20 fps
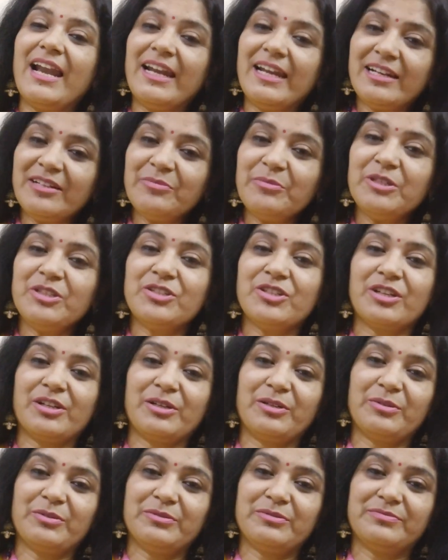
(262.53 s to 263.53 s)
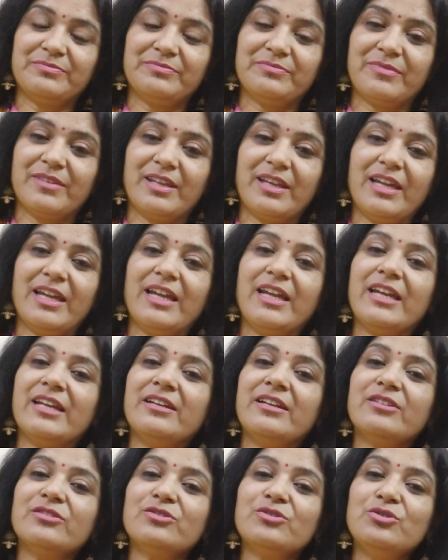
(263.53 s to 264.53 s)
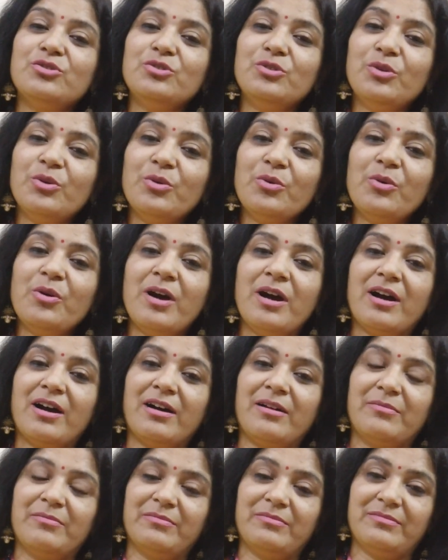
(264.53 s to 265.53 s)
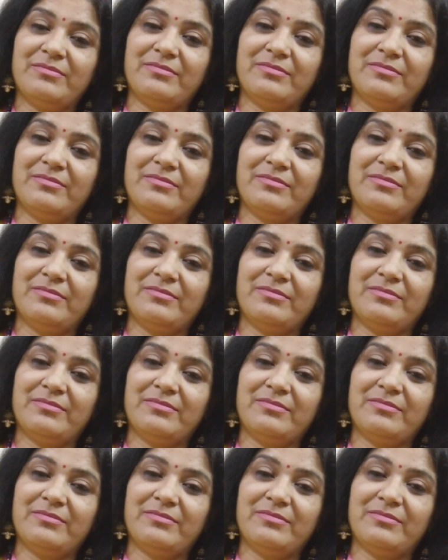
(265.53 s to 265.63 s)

Let me tell you, it does no harm